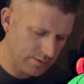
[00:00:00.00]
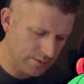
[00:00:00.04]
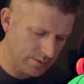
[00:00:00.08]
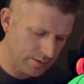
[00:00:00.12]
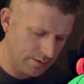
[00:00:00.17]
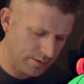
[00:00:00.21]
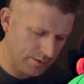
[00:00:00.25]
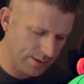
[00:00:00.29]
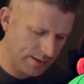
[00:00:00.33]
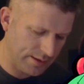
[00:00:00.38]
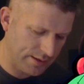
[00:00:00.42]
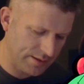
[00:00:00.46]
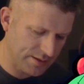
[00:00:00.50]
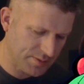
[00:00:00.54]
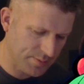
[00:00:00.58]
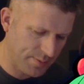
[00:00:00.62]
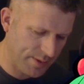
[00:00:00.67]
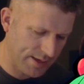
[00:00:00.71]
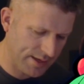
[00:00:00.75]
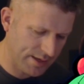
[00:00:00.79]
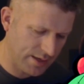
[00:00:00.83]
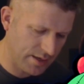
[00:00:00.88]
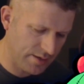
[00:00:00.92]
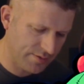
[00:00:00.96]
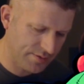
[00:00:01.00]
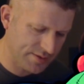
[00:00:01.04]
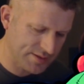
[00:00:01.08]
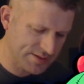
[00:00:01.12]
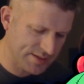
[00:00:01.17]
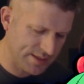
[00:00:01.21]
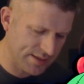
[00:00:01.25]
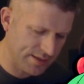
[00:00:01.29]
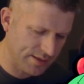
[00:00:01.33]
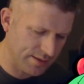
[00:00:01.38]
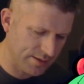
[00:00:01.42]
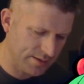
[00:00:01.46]
All right, let's back off because
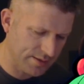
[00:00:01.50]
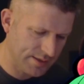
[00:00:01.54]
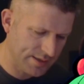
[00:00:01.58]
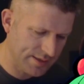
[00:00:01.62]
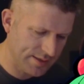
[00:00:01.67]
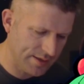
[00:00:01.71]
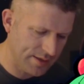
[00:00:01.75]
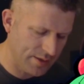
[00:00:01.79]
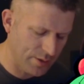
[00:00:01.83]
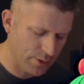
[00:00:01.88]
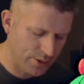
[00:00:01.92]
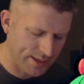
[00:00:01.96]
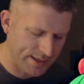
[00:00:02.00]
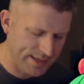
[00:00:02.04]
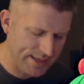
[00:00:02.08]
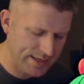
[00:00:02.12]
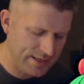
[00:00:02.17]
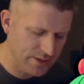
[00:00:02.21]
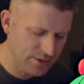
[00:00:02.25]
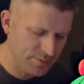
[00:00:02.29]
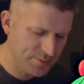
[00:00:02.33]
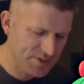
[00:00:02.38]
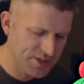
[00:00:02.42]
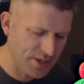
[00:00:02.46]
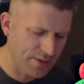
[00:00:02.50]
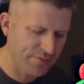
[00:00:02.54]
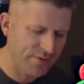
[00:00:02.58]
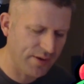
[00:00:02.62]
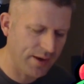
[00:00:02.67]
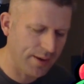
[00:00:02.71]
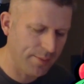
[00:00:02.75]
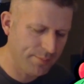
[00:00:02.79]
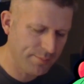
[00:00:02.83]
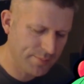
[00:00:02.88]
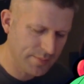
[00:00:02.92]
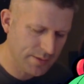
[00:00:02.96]
uh, he okay he healed himself
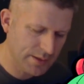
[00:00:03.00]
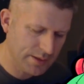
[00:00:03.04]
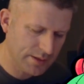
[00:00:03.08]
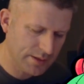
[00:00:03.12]
up.